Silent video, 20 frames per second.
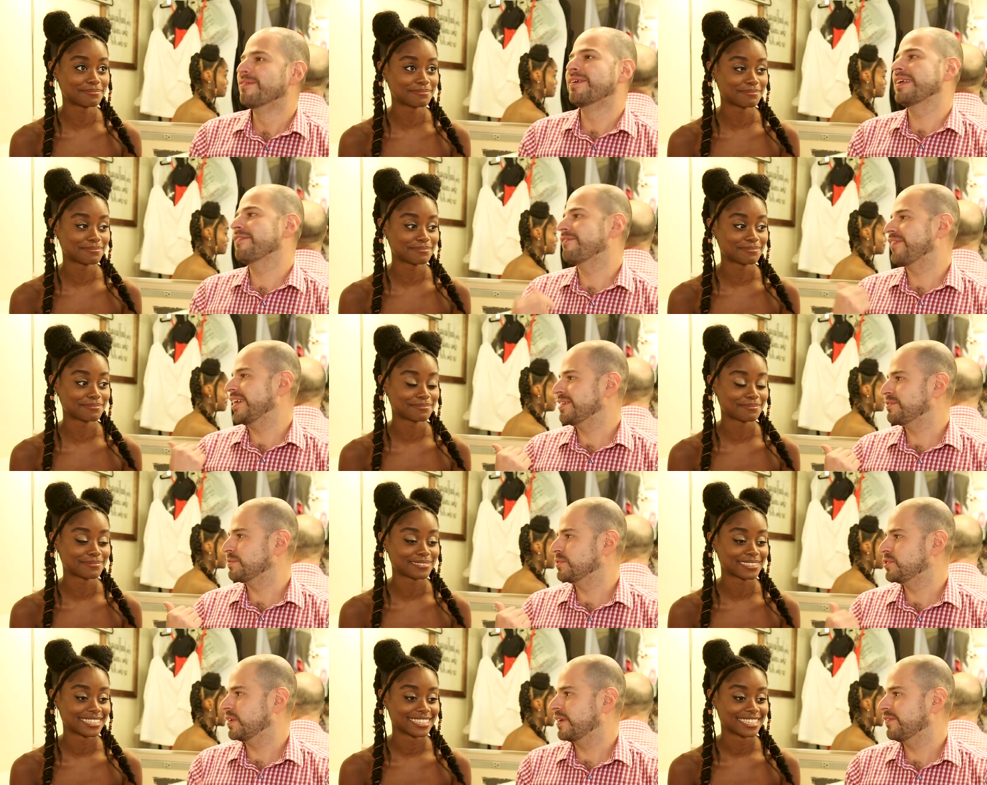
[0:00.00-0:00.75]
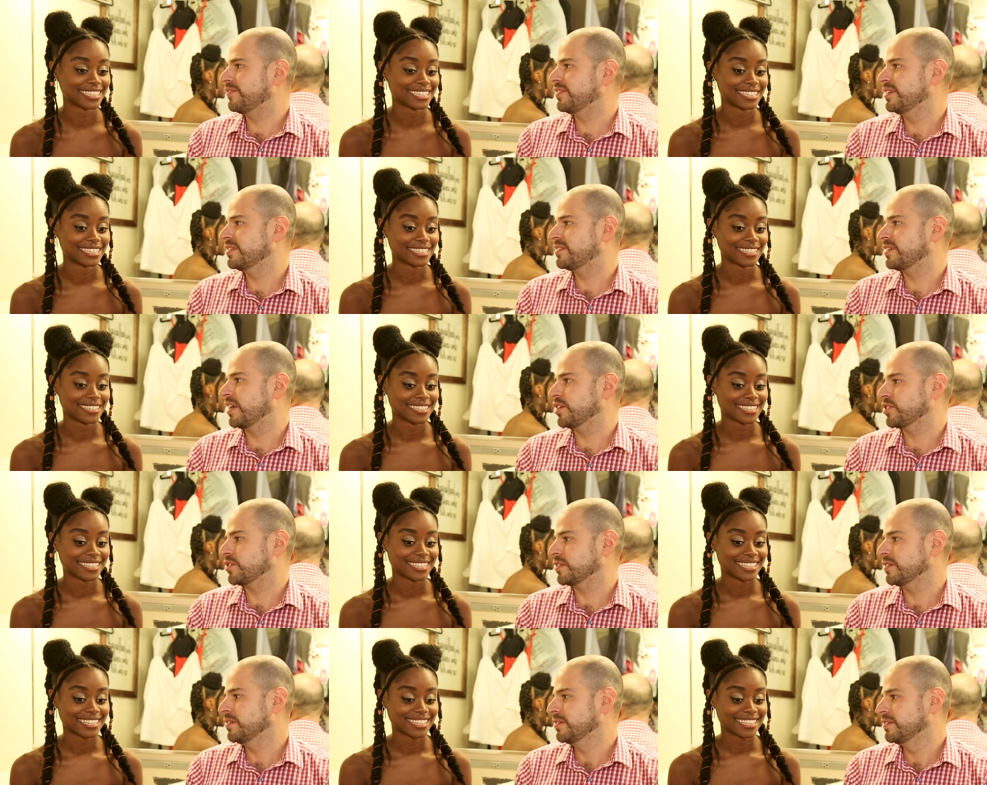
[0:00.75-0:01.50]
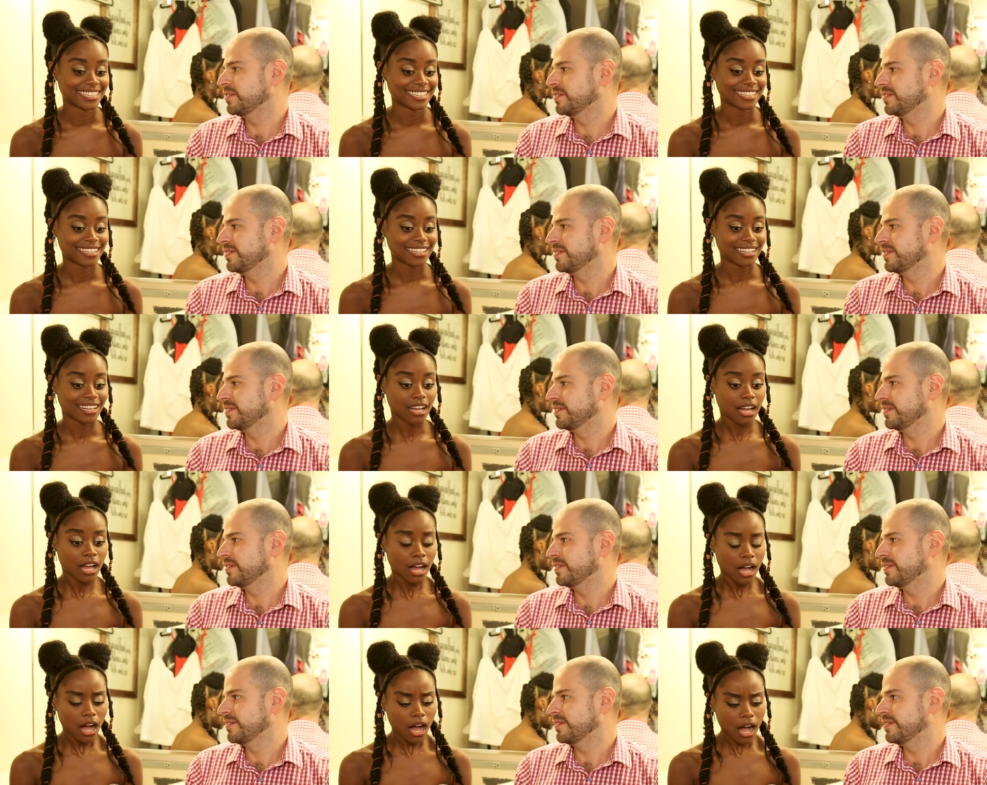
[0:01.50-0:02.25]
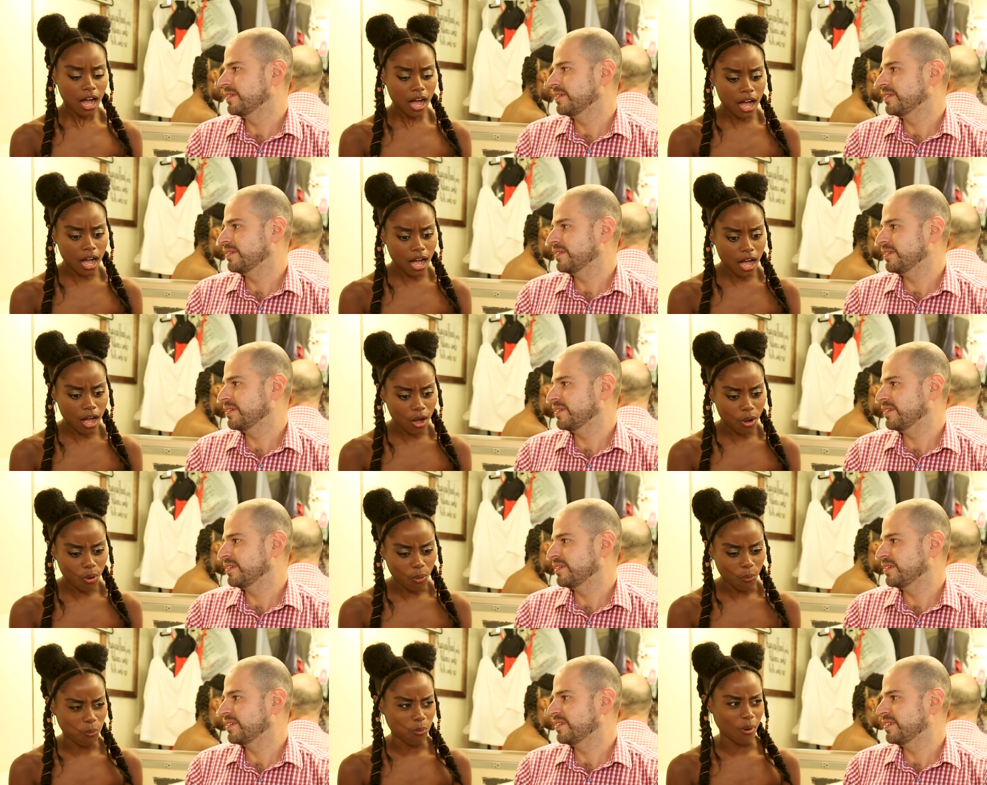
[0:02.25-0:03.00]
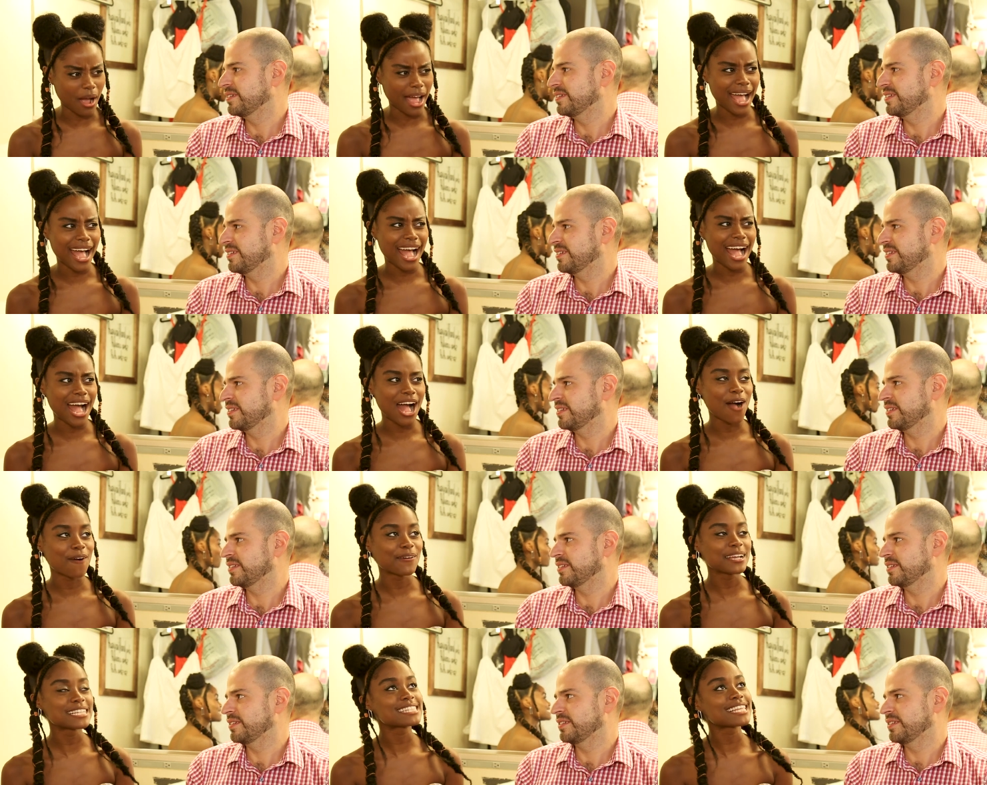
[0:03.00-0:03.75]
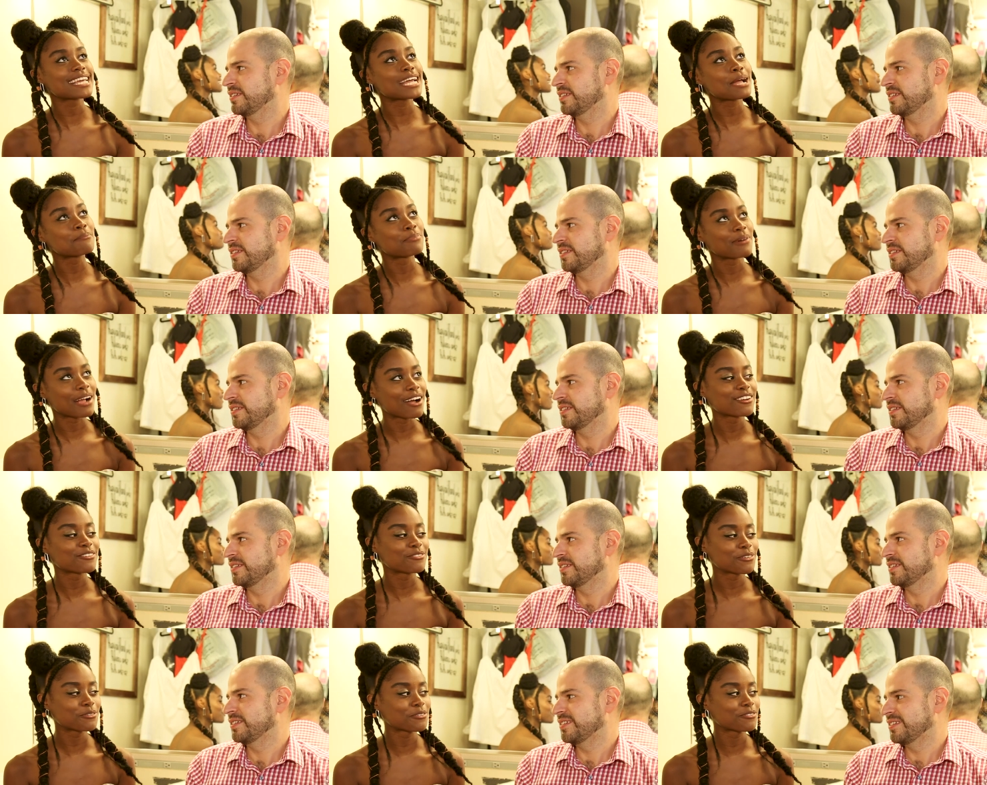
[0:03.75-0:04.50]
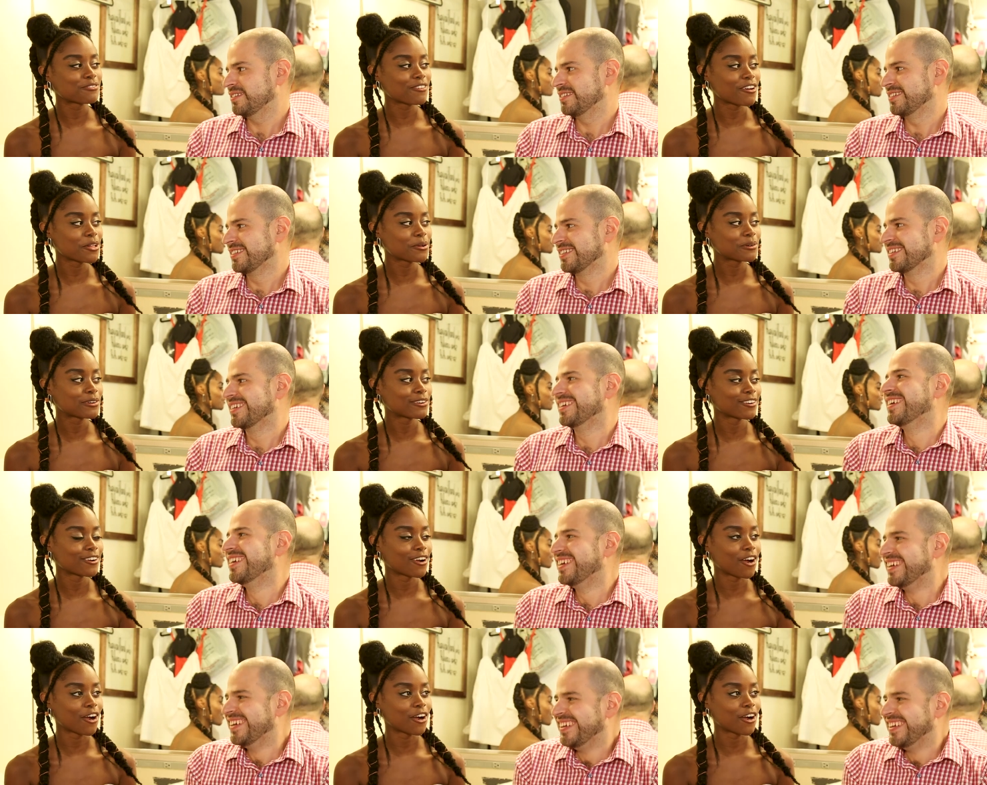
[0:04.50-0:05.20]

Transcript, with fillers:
Speaker 1: What advice would you give to Natasha?
Speaker 2: Oh, wow. It's like I'm proud of her for following her